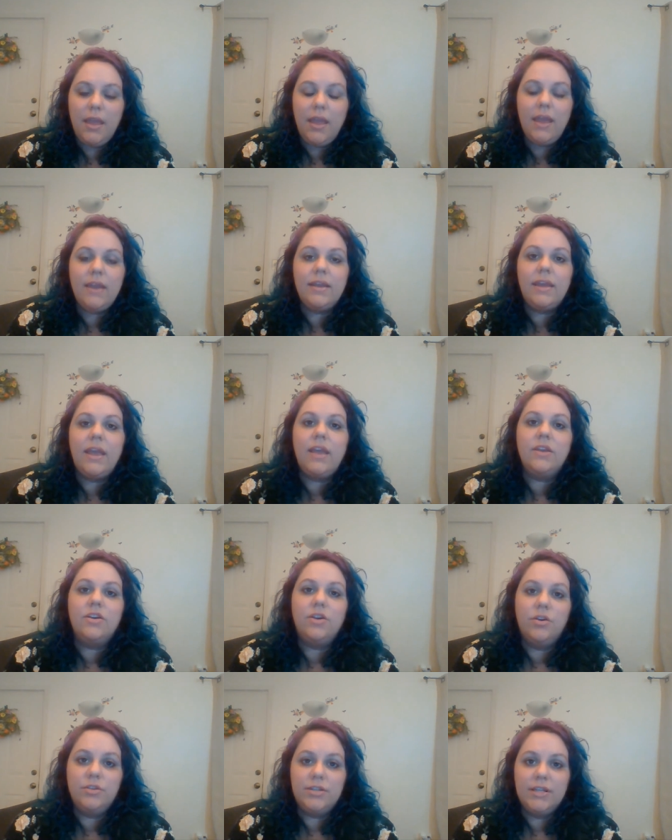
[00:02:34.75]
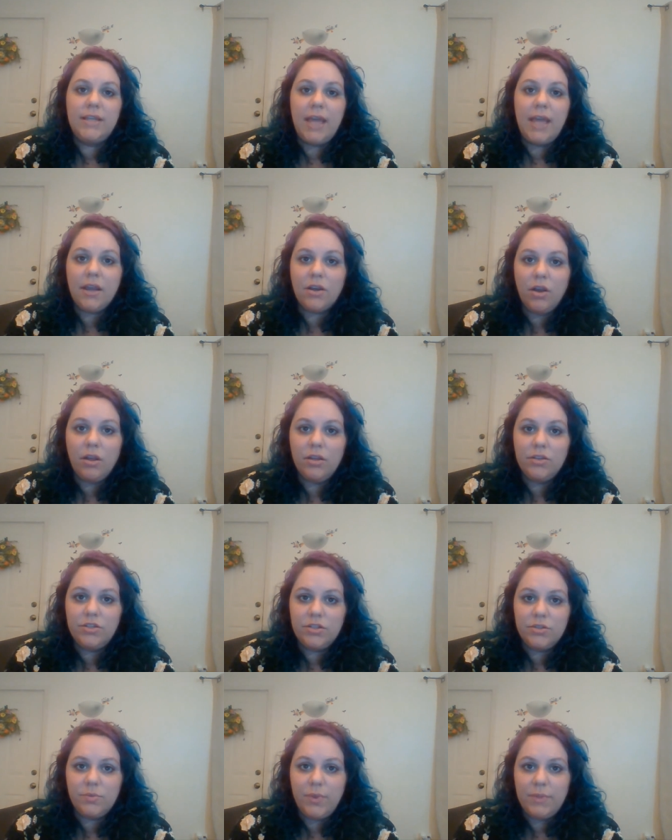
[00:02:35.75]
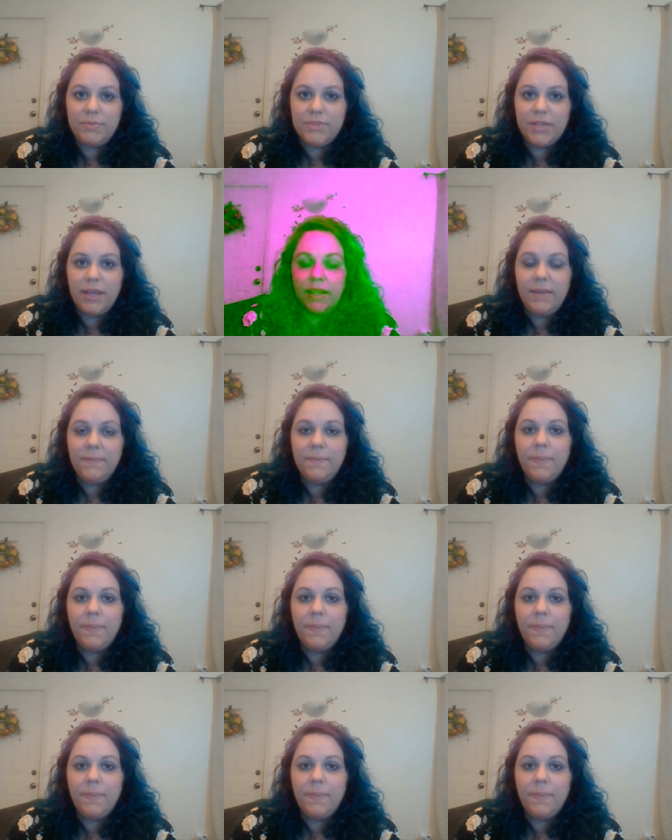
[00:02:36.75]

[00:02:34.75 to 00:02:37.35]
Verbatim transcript: And again, go to that college's website,